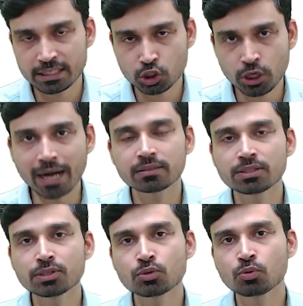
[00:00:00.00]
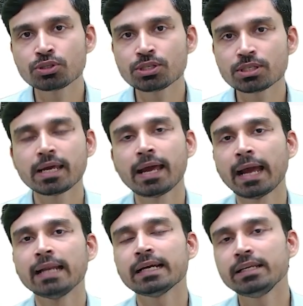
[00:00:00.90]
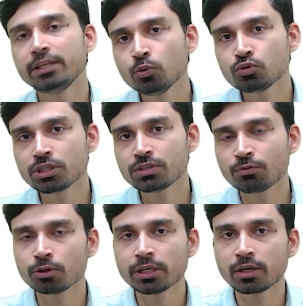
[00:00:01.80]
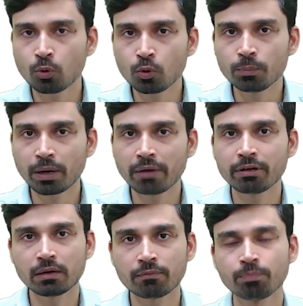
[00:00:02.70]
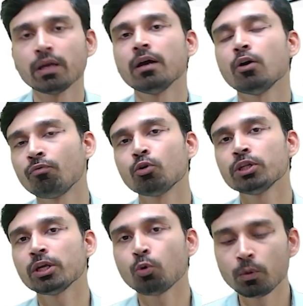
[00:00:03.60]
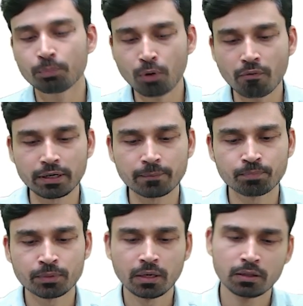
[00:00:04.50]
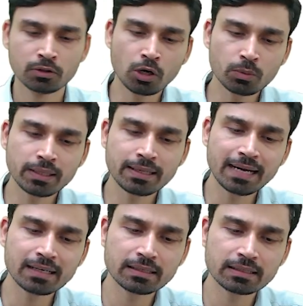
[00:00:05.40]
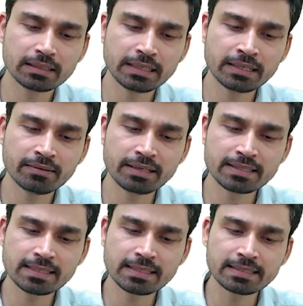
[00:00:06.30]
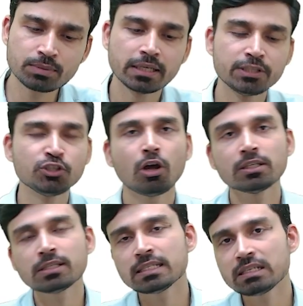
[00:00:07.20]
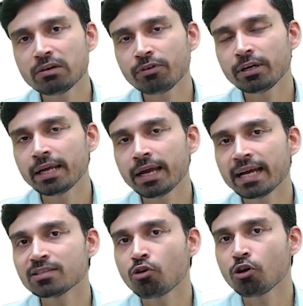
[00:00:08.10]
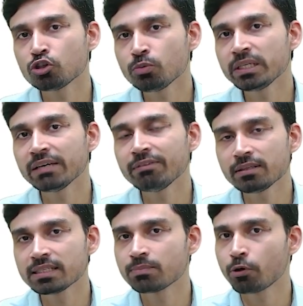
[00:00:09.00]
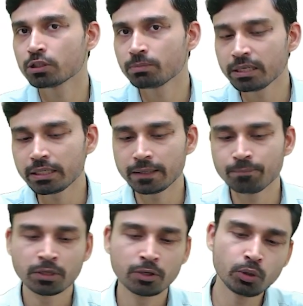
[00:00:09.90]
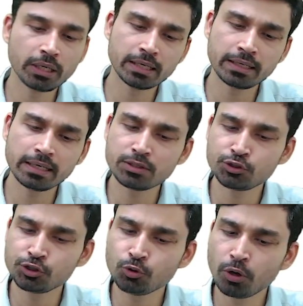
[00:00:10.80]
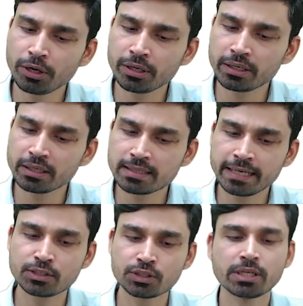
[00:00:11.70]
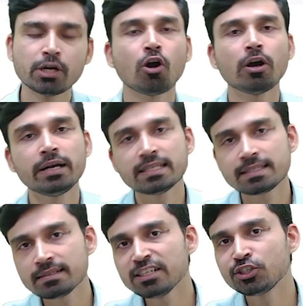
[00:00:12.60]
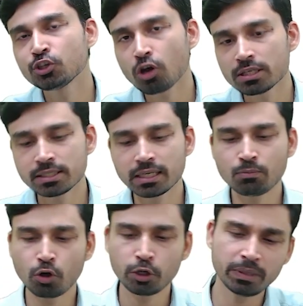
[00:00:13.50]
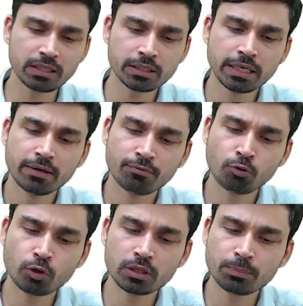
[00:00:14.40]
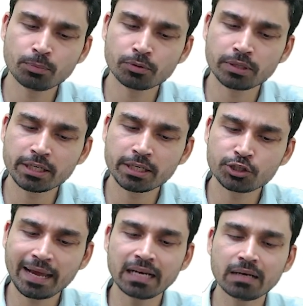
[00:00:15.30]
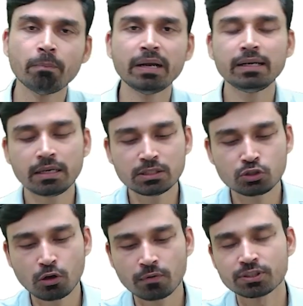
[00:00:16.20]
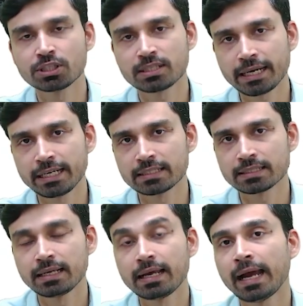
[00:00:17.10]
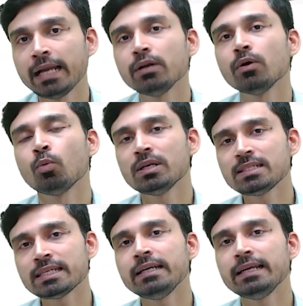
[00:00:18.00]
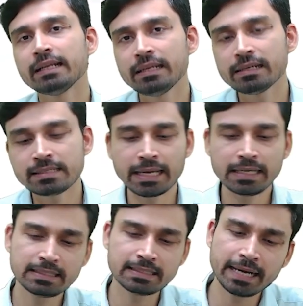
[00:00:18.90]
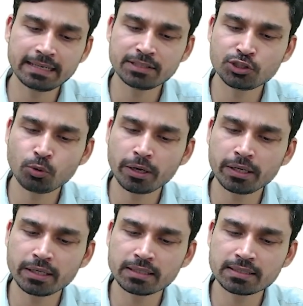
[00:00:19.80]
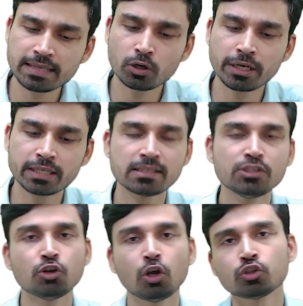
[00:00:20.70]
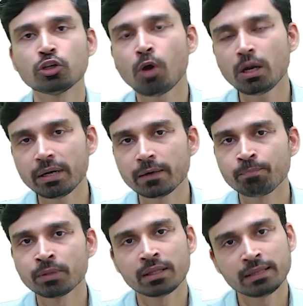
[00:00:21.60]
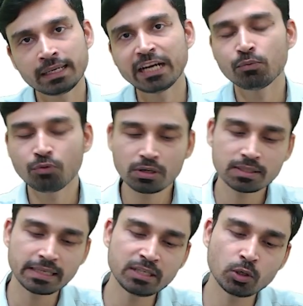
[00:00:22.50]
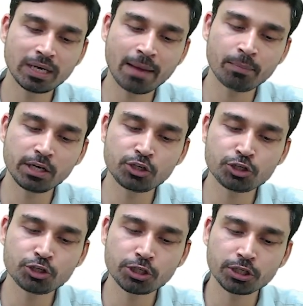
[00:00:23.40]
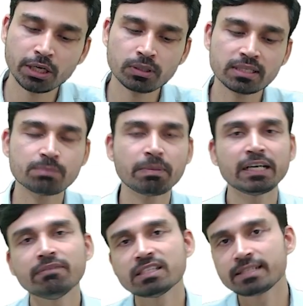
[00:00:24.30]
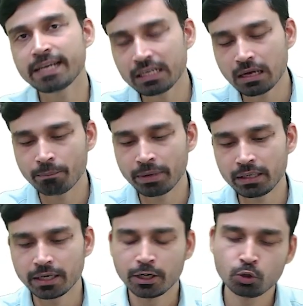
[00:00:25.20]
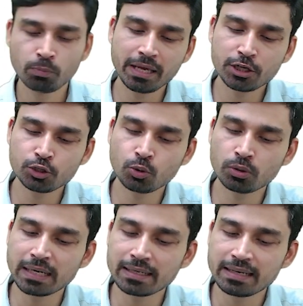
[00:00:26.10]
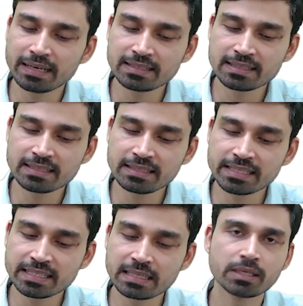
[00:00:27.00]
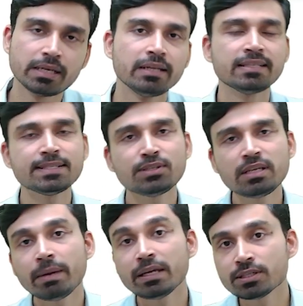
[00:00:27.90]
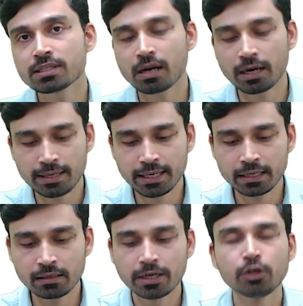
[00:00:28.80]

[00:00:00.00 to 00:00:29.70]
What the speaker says: extract these resources and can use it for their own private for their own profit. Not only that, in recent times, Geological Survey of India has also been given the responsibility to declare GeoHeritage Sites or National Geological Monument for the protection and maintenance of such sites. And once it declares any site a GeoHeritage Site or National Geological Monument, then it works in collaboration with the respective state government to make sure that necessary steps, necessary measures are taken